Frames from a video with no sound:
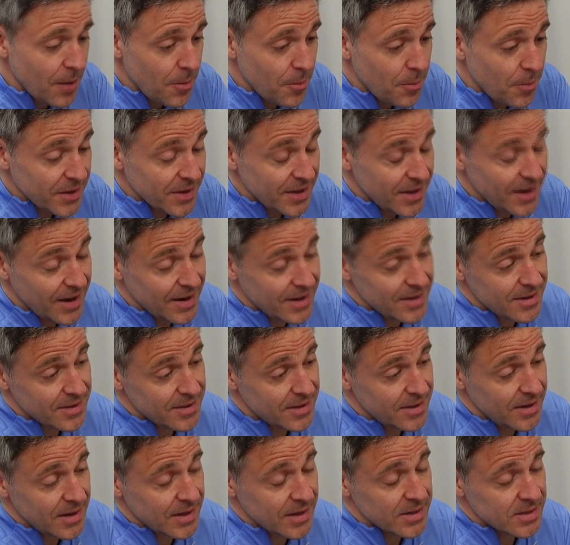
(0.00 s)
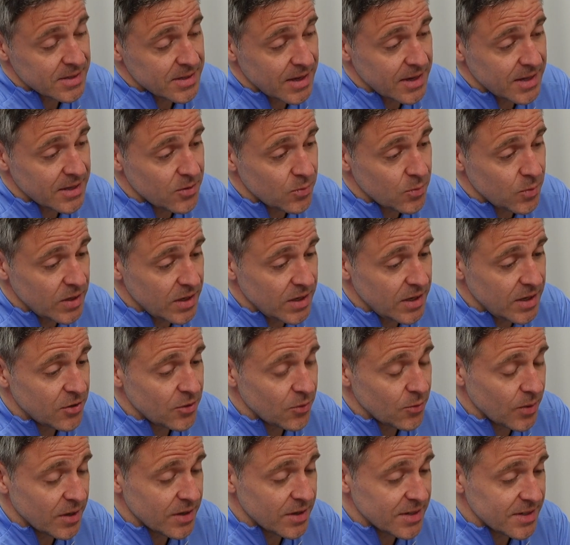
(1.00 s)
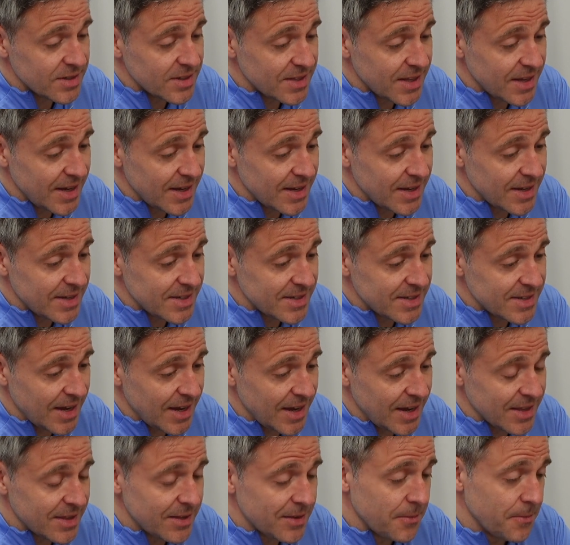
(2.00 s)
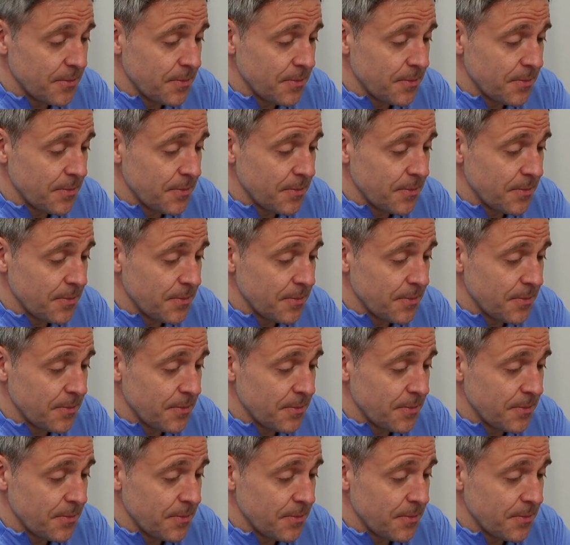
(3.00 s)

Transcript: But the other thing that we need to understand is that